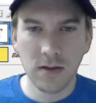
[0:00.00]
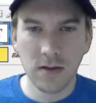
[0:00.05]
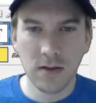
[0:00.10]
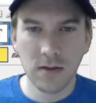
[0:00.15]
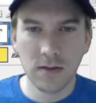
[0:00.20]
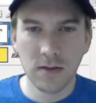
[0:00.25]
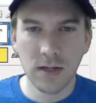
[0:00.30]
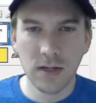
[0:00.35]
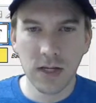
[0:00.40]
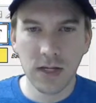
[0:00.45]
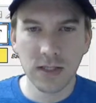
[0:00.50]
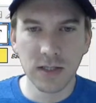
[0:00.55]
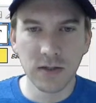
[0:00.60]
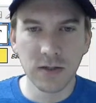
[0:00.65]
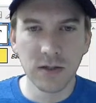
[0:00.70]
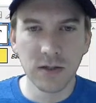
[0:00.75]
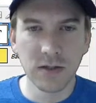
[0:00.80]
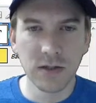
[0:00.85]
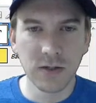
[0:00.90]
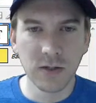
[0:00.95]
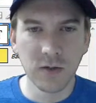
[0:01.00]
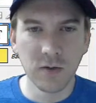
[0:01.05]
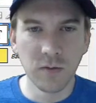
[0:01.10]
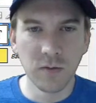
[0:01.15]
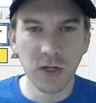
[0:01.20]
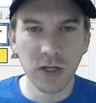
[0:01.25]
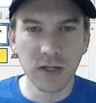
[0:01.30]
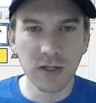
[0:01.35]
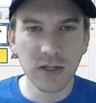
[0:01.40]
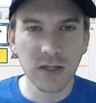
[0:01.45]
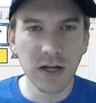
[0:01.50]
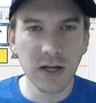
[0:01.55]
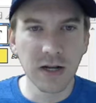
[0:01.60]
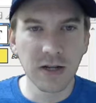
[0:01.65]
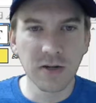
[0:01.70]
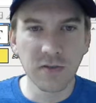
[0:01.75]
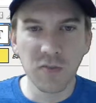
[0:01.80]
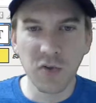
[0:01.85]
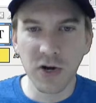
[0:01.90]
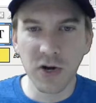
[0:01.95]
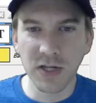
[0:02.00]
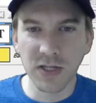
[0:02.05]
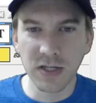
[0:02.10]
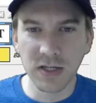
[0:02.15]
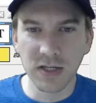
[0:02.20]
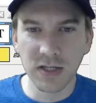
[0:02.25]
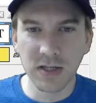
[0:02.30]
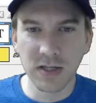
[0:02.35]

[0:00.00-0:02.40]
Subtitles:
That's a little too big. It's kind of depressing to